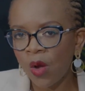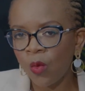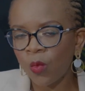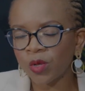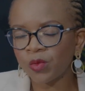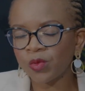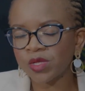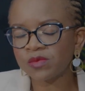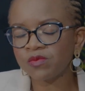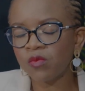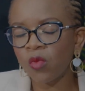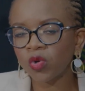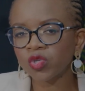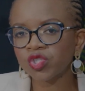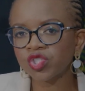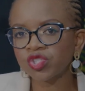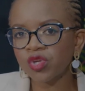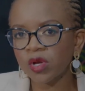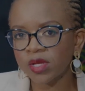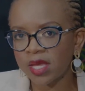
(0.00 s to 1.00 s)
What was more
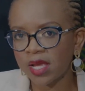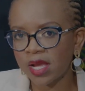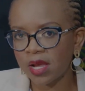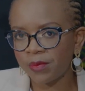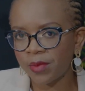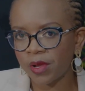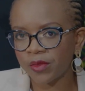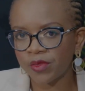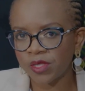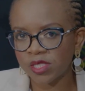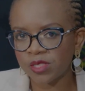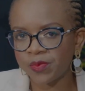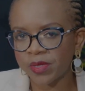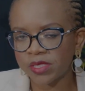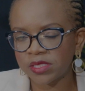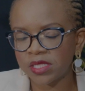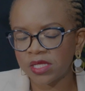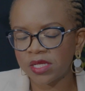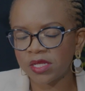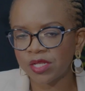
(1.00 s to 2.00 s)
shocking about this
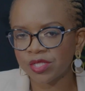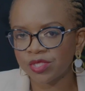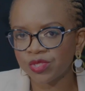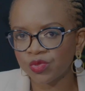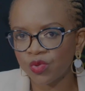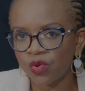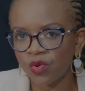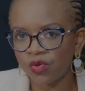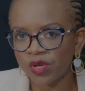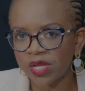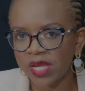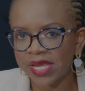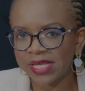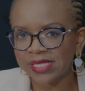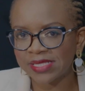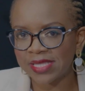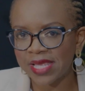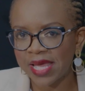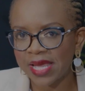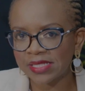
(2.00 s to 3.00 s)
particular story
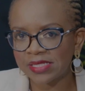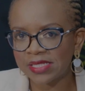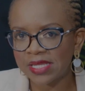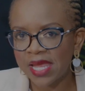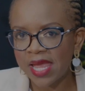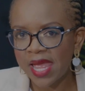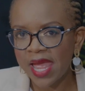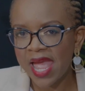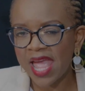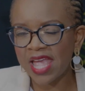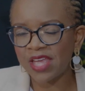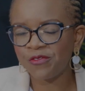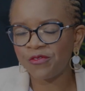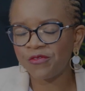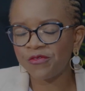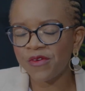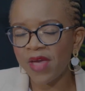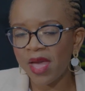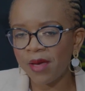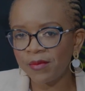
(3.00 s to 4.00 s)
is that a
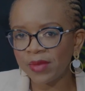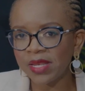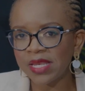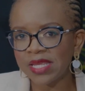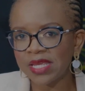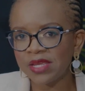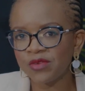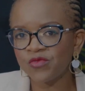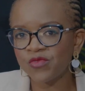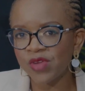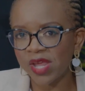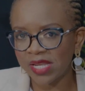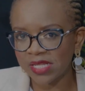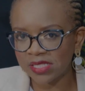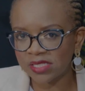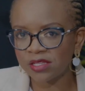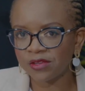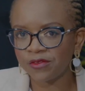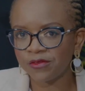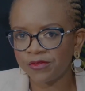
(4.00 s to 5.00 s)
family
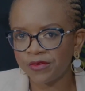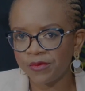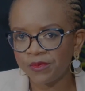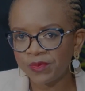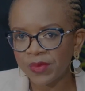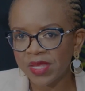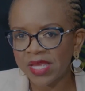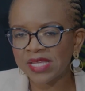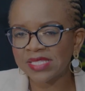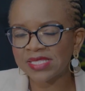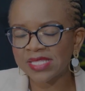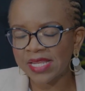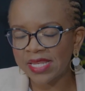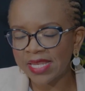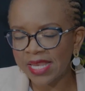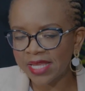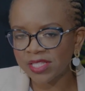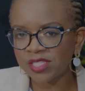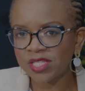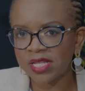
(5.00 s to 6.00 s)
relative is
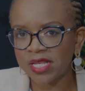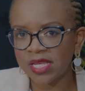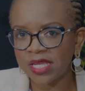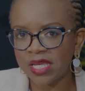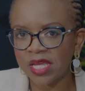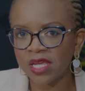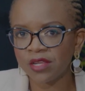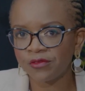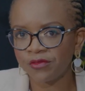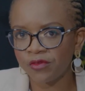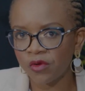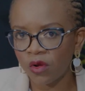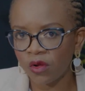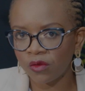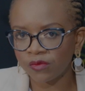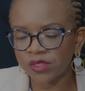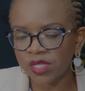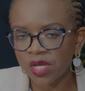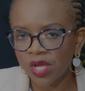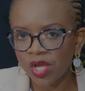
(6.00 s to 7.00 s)
allegedly
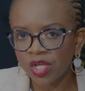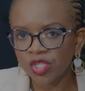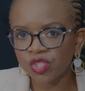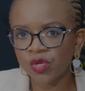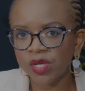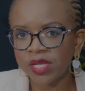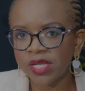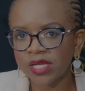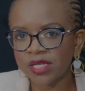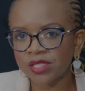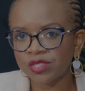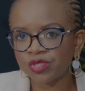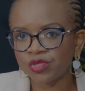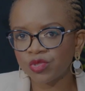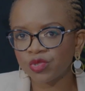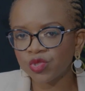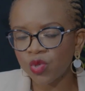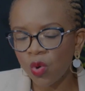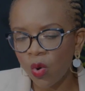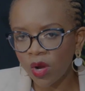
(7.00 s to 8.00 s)
involved. Joining us
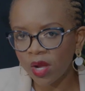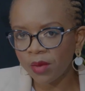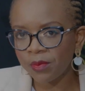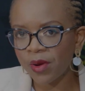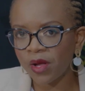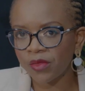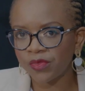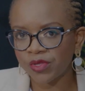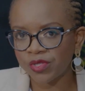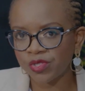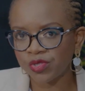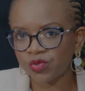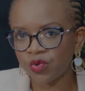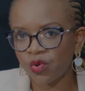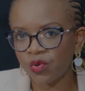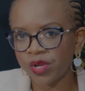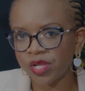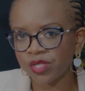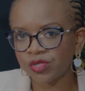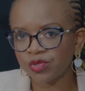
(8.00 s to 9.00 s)
to talk about the
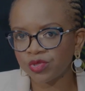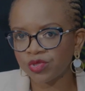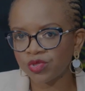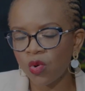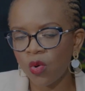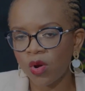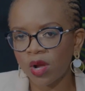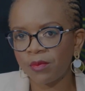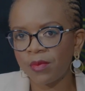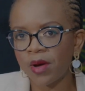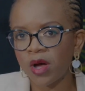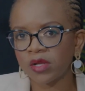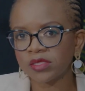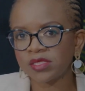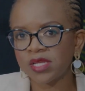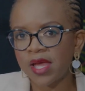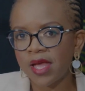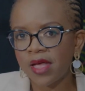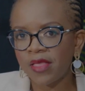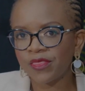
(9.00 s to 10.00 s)
story and to talk
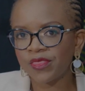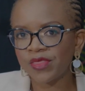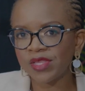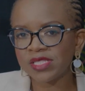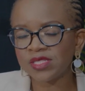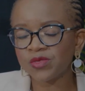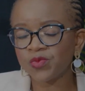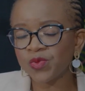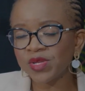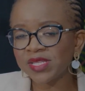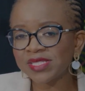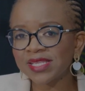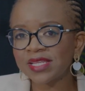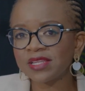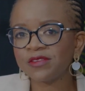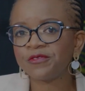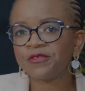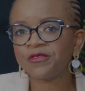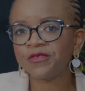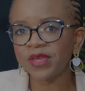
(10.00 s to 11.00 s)
about these
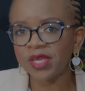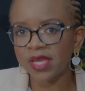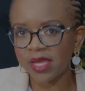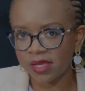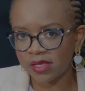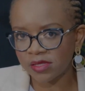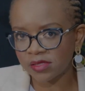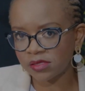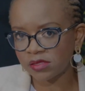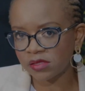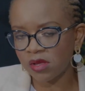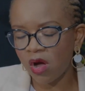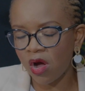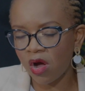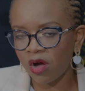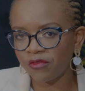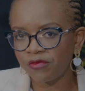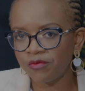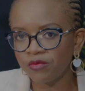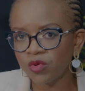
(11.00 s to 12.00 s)
recent fears
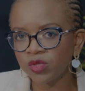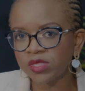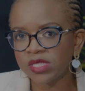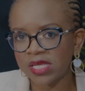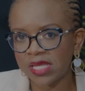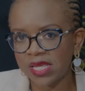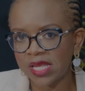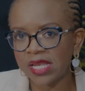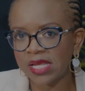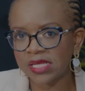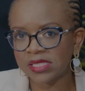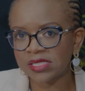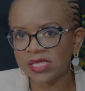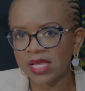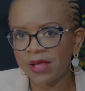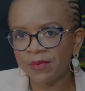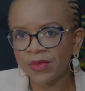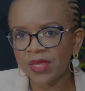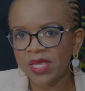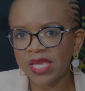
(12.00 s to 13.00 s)
of Muti
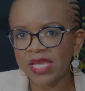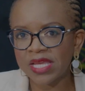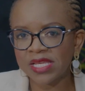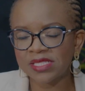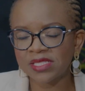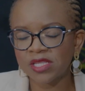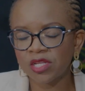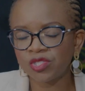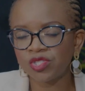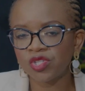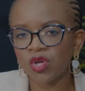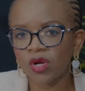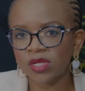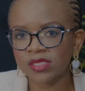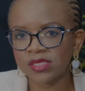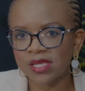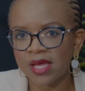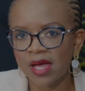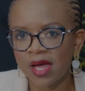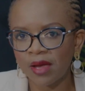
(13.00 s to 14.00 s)
killings is
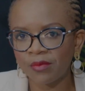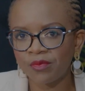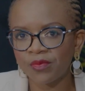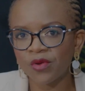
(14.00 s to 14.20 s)
Dr.